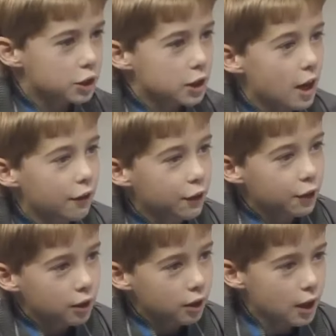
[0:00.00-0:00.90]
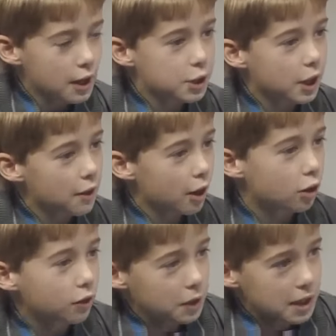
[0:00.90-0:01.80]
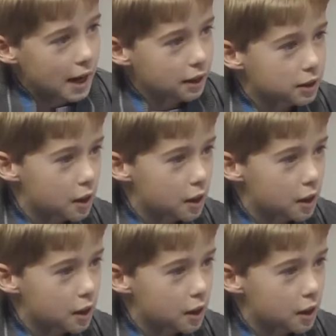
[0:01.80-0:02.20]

not enough. He has to get the whole of his hand